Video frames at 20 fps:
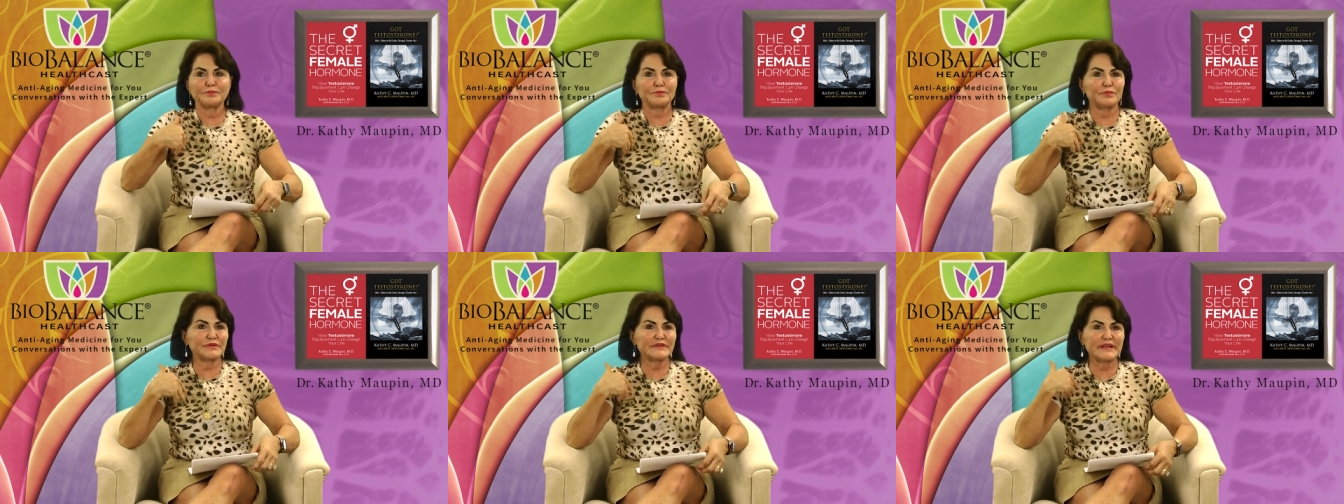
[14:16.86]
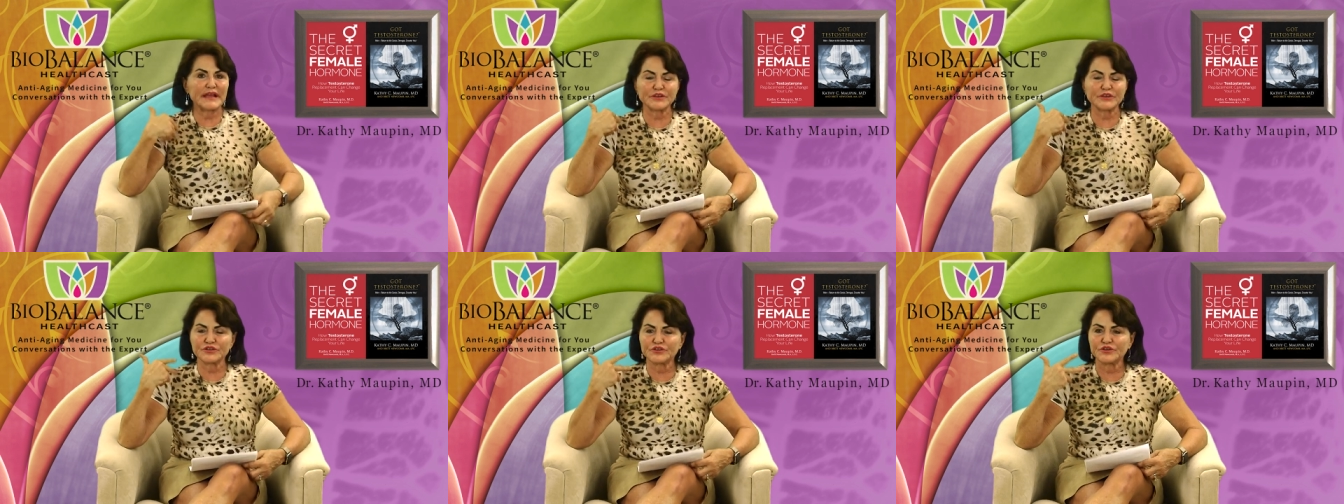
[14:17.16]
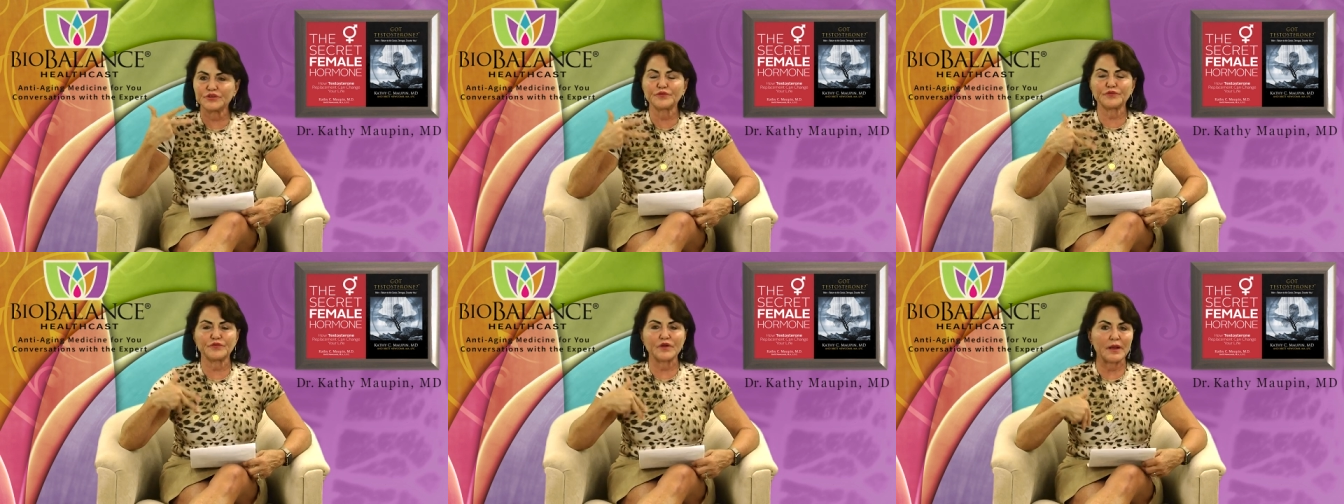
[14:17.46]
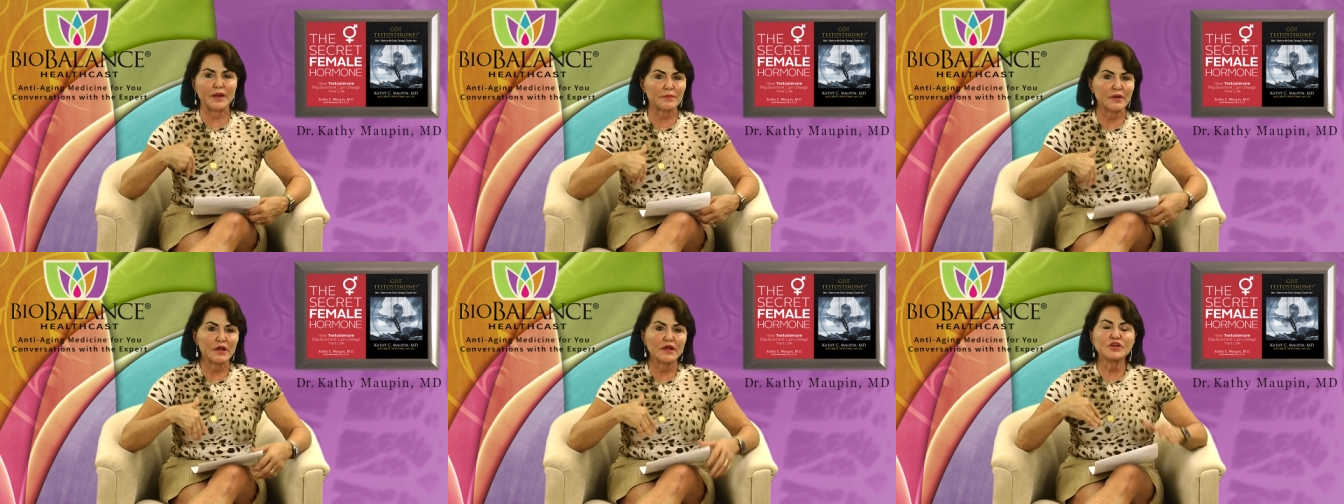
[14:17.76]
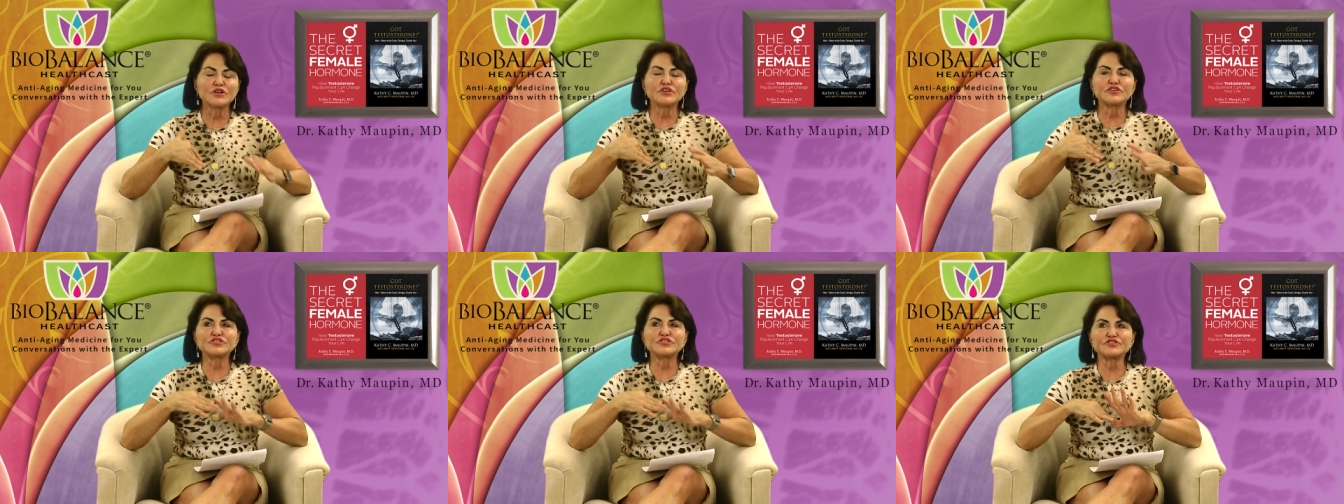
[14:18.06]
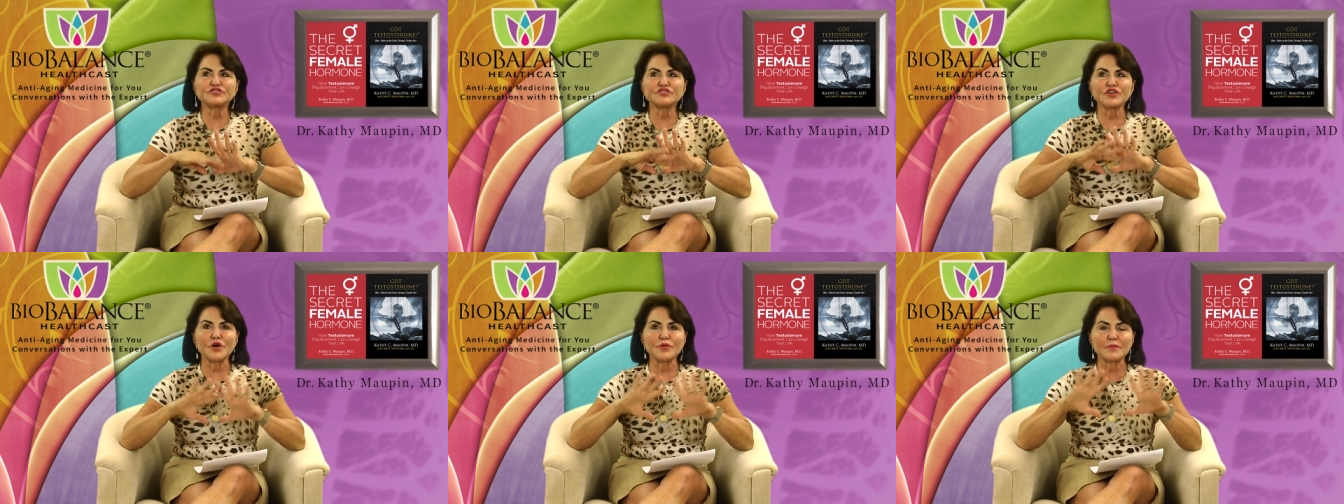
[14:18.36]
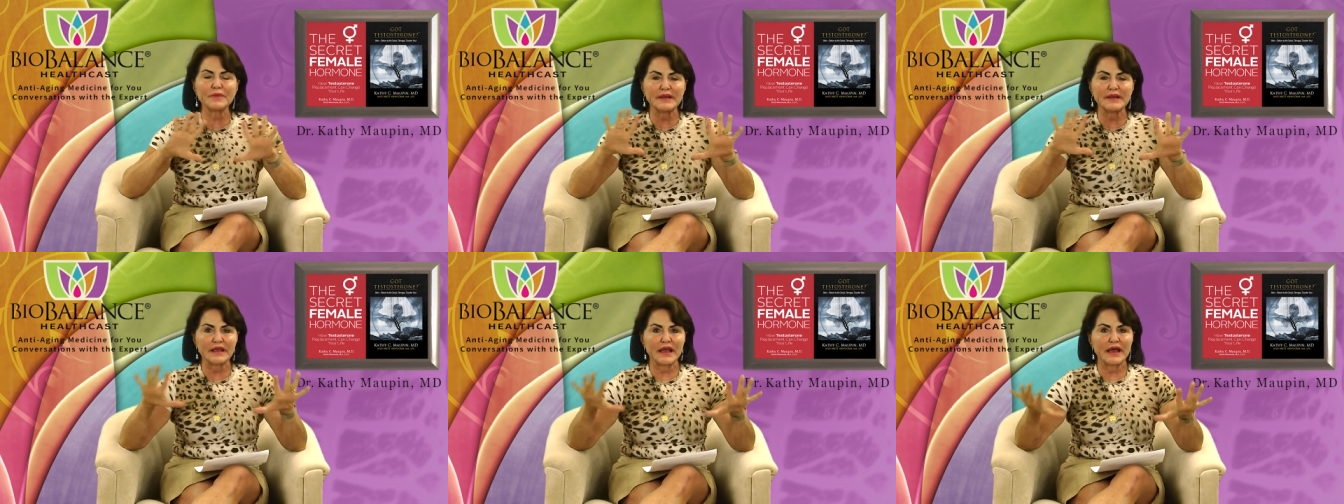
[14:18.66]
protects you from so
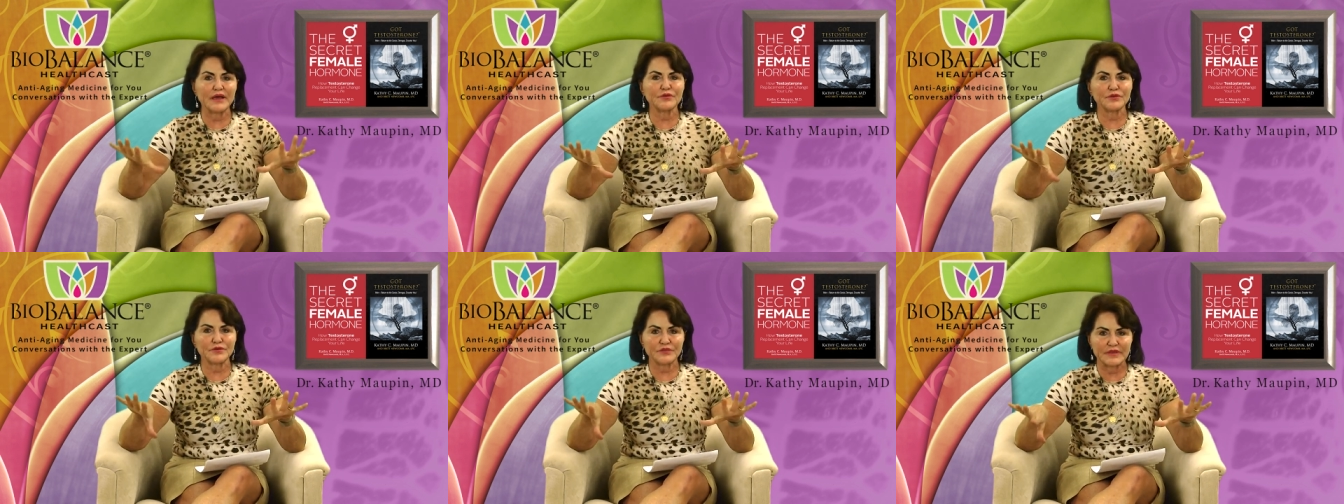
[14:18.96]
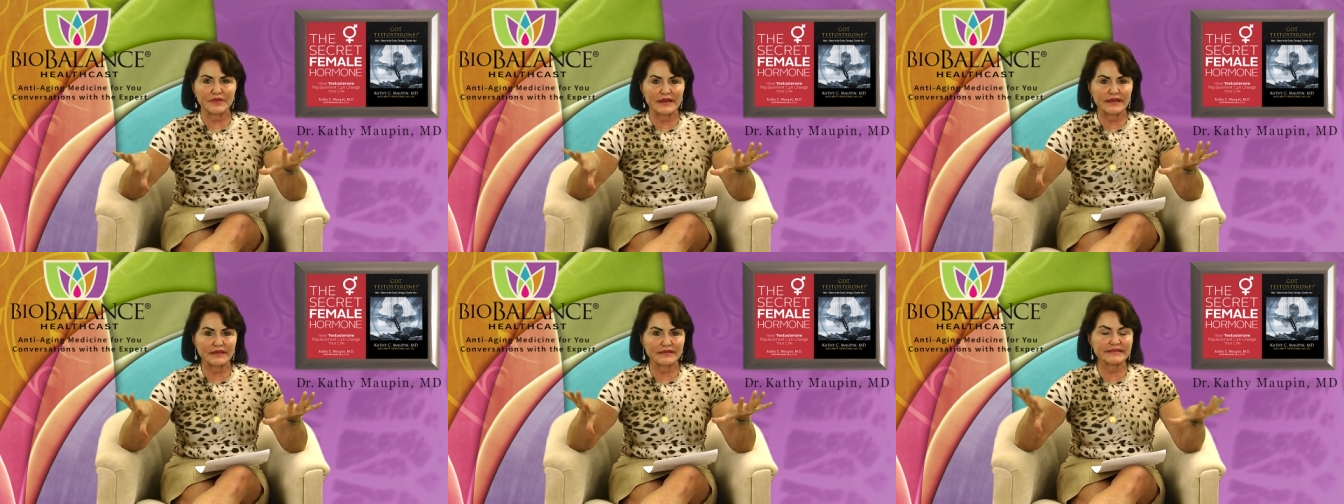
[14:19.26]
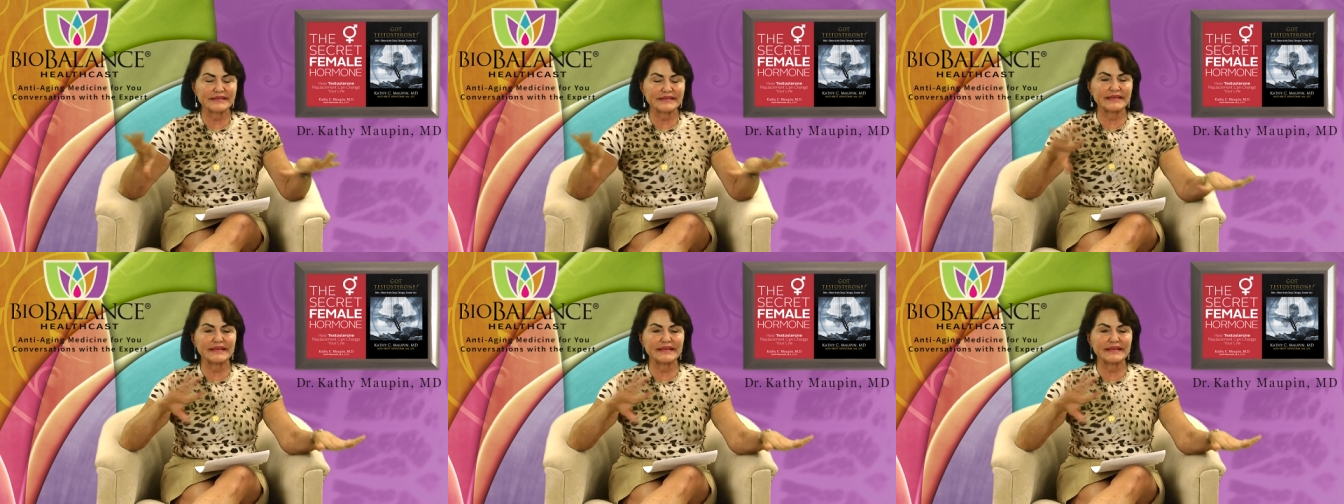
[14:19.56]
many other things,